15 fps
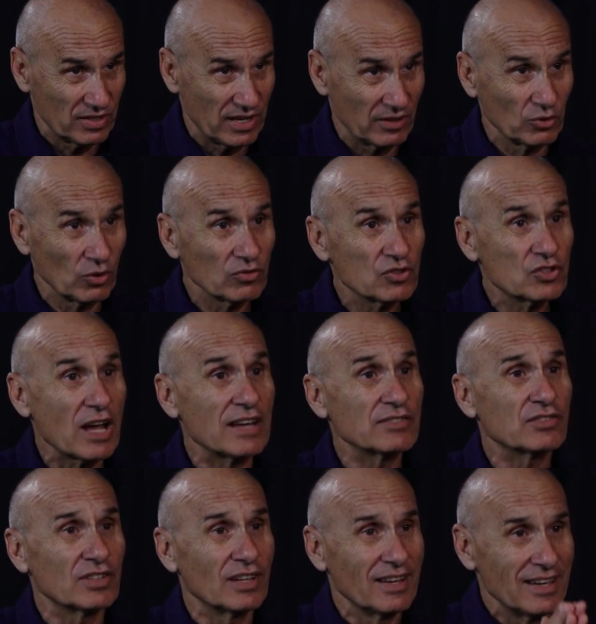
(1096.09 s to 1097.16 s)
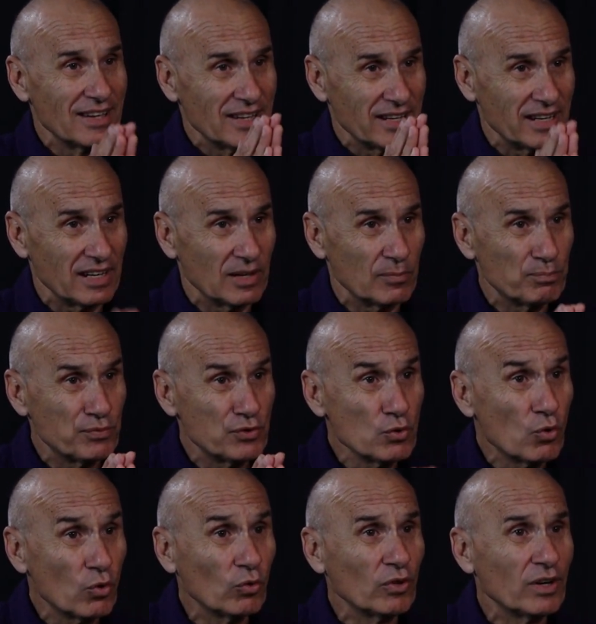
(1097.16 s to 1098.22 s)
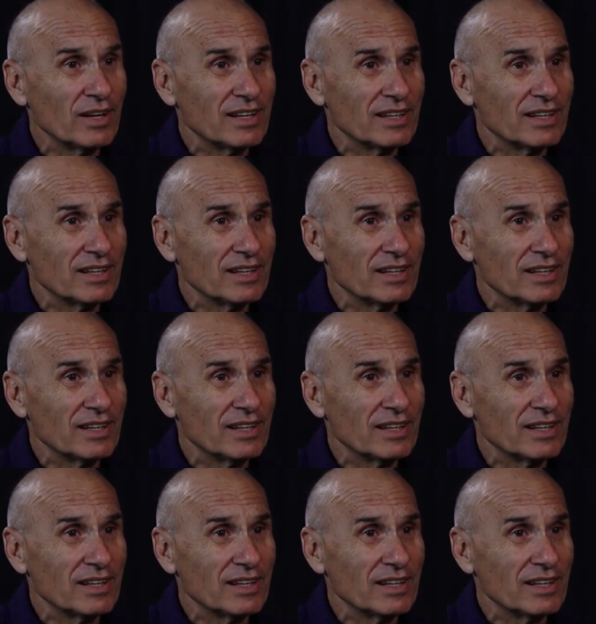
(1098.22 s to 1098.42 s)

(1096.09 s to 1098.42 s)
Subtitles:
They are not just pure